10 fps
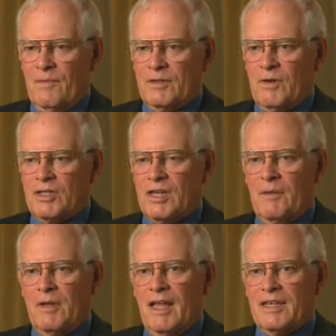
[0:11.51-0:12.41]
one question
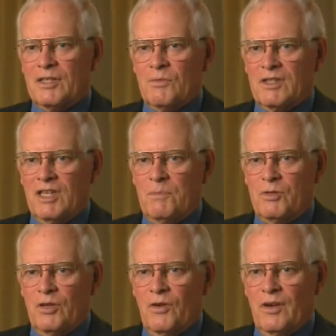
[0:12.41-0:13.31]
I've been asked is what
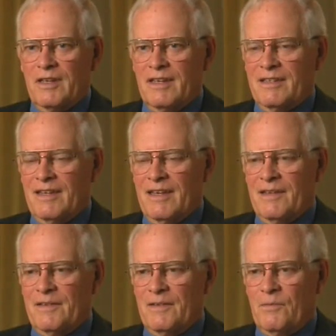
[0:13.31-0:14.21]
keeps you going, and
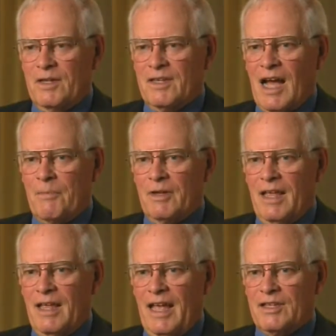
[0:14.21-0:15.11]
uh, one common
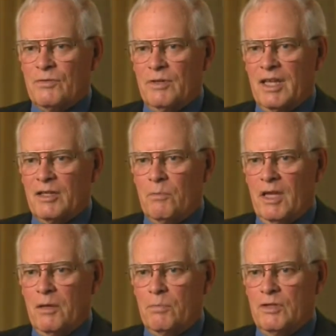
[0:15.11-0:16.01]
answer we get to
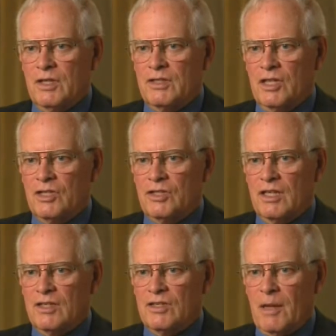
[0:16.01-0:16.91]
making presentations
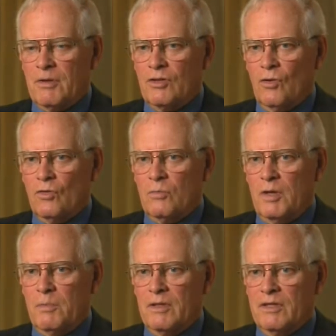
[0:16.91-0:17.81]
on this topic to older
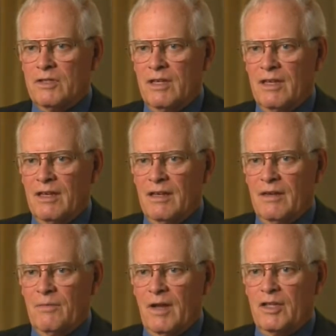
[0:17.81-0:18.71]
people is,
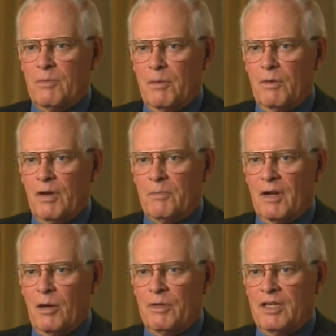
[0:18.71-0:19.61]
well, you may be right,
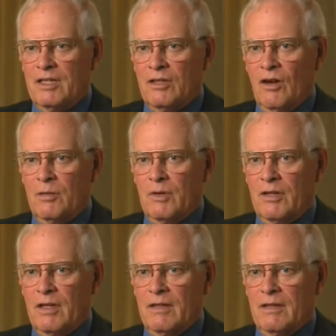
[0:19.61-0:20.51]
but I'll be dead and gone
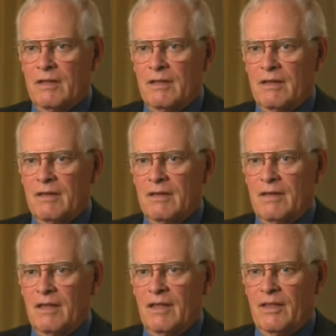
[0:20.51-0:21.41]
by then.
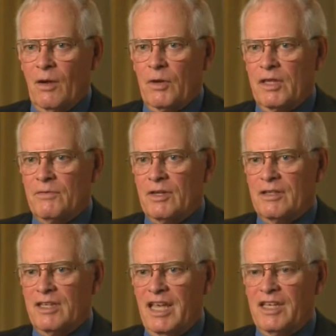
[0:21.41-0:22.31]
They already live in
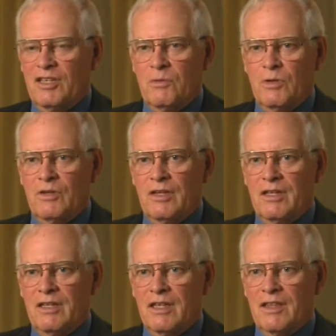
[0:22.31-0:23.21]
a gated
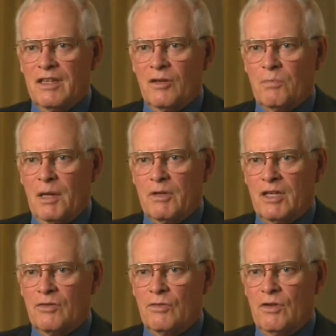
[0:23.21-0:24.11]
community, and they think they'll probably
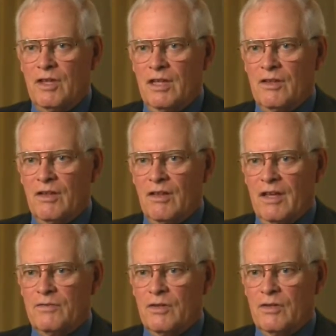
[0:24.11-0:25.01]
get through to the end of their
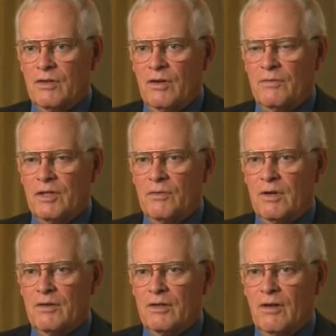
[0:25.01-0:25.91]
life, so they'll go have another
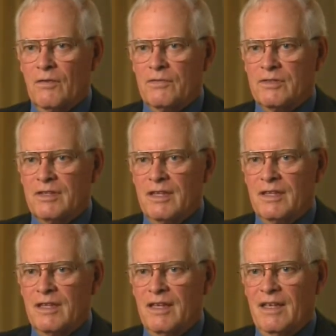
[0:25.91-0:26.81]
round of golf instead.